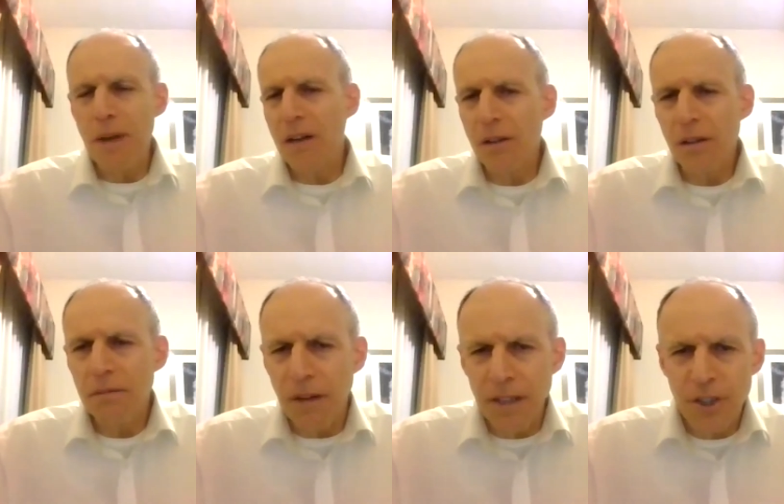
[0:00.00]
the mayor
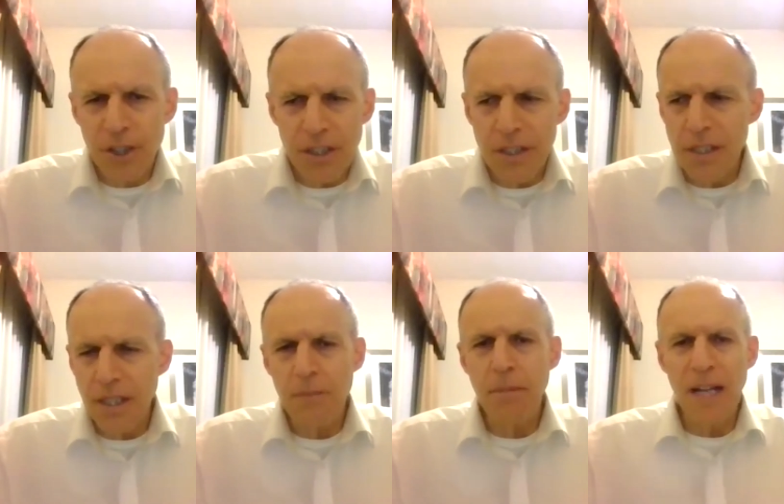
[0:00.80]
functions in
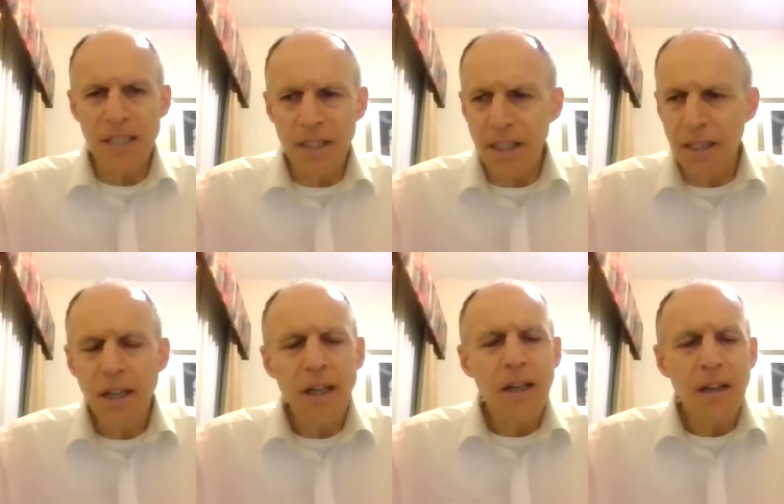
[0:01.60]
the
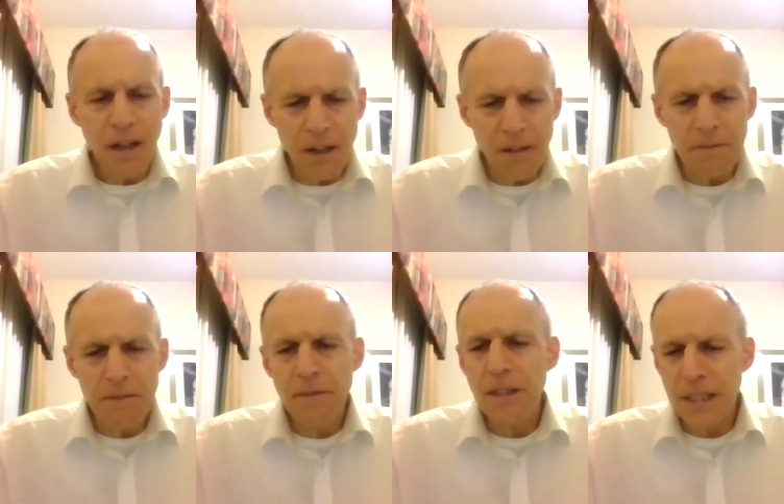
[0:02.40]
capacity of,
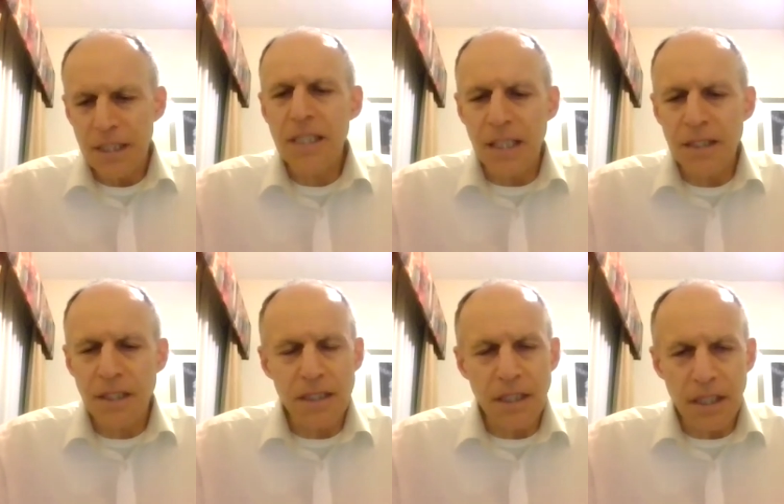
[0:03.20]
in a
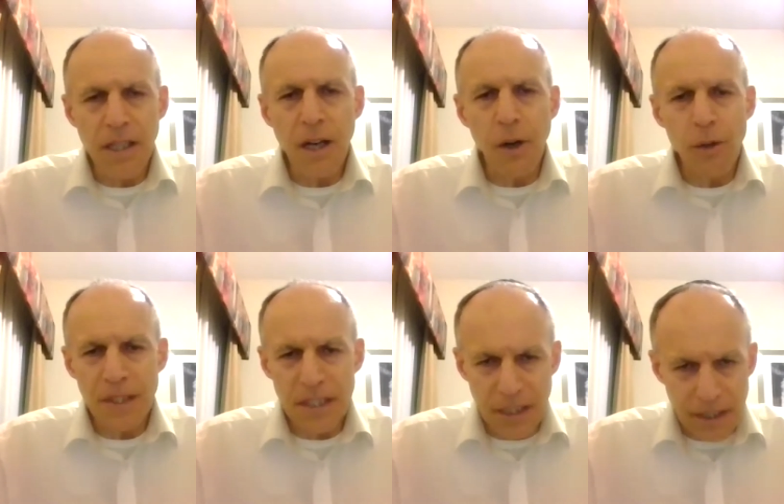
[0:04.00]
sense, the CEO
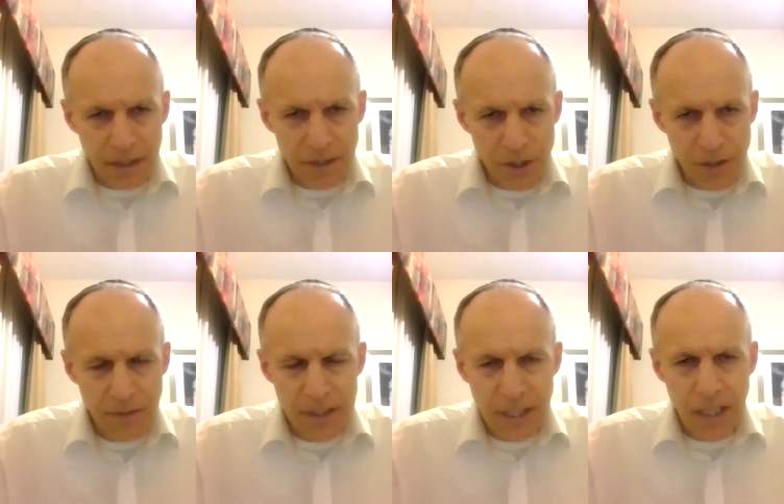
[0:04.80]
of the city,
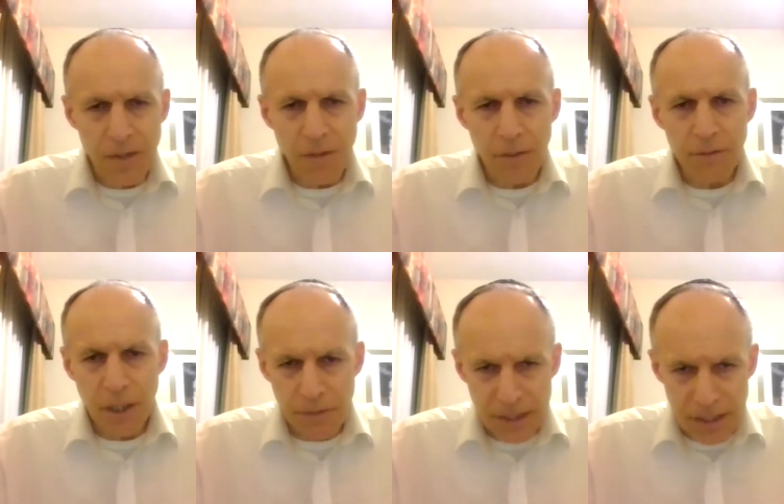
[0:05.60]
chief executive
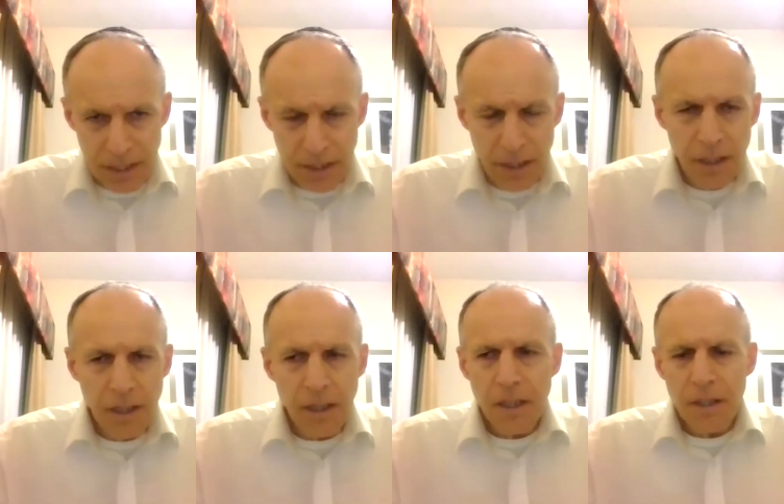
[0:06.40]
officer of the city.
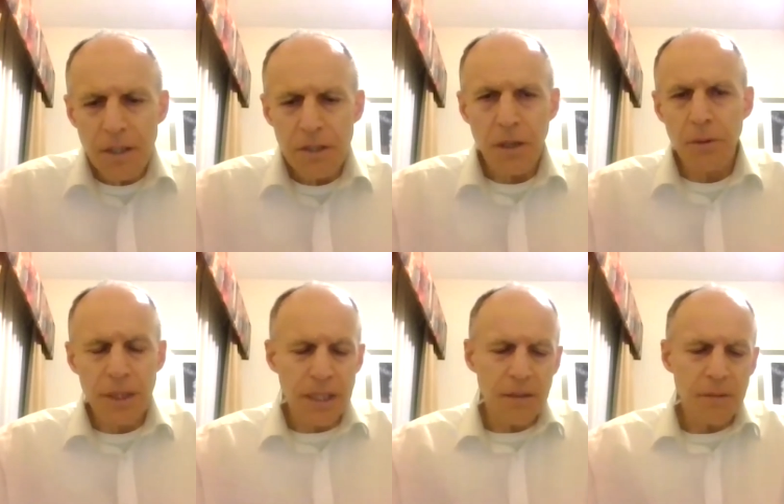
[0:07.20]

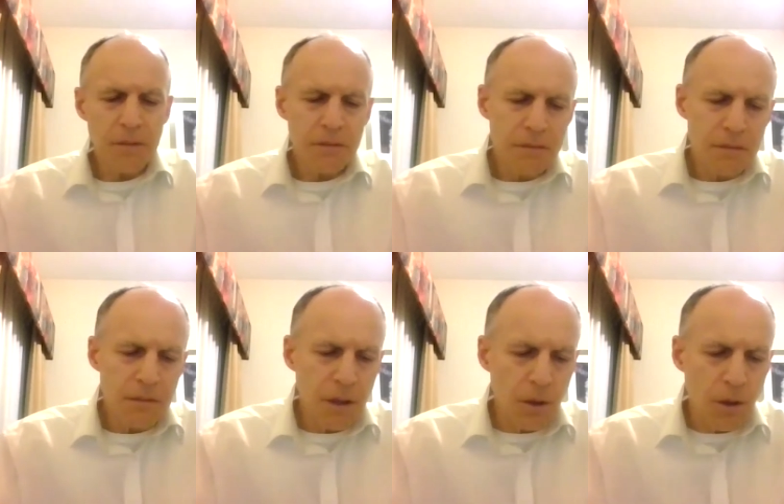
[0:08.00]
So the
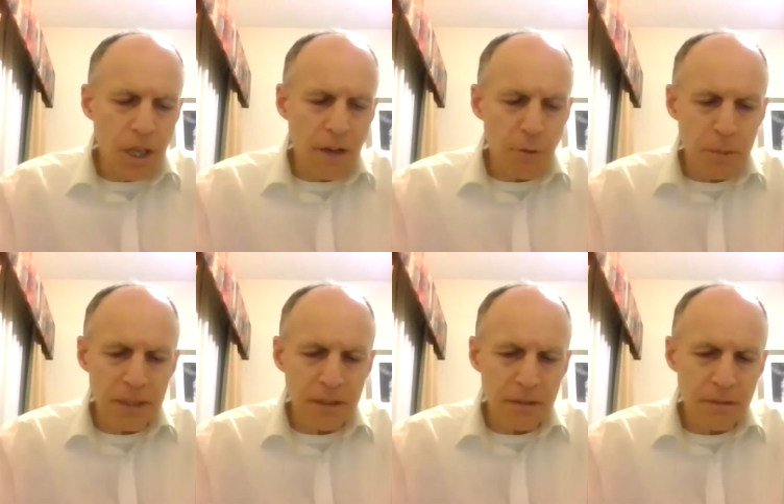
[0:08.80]
local
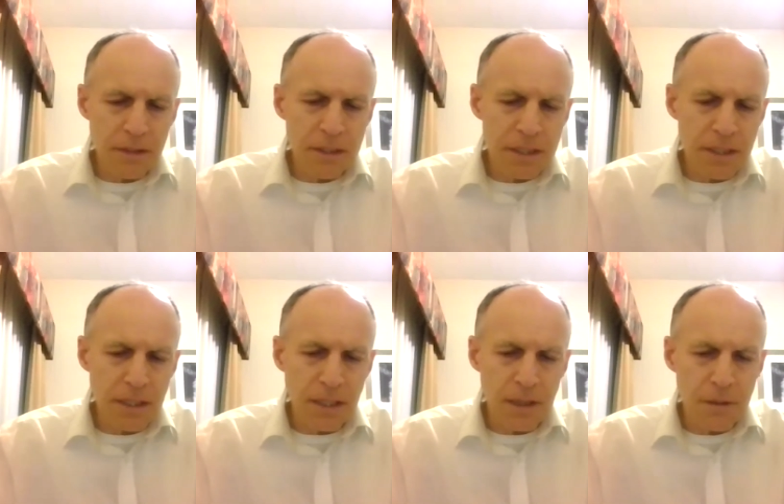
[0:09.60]
government in the
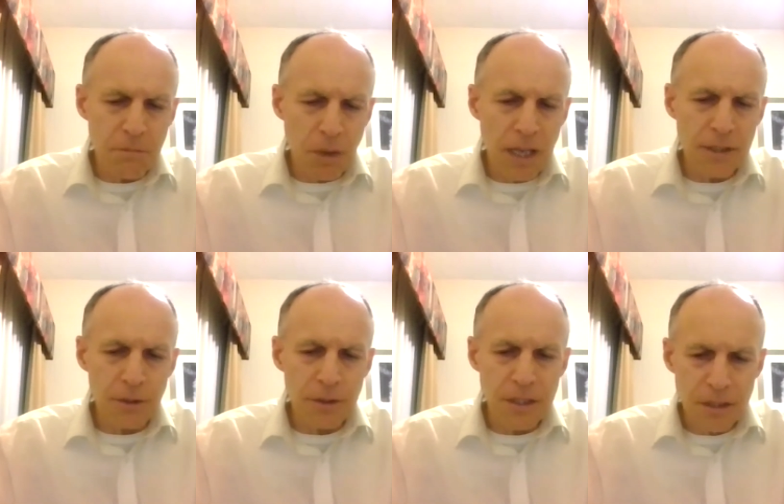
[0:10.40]
city
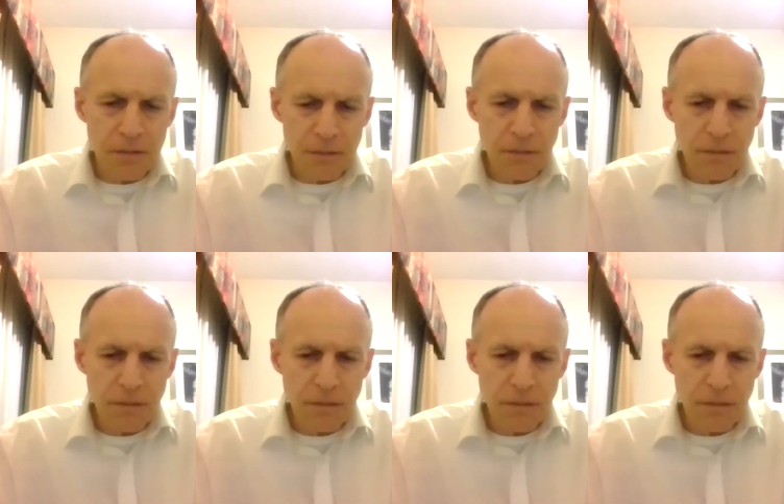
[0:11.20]
models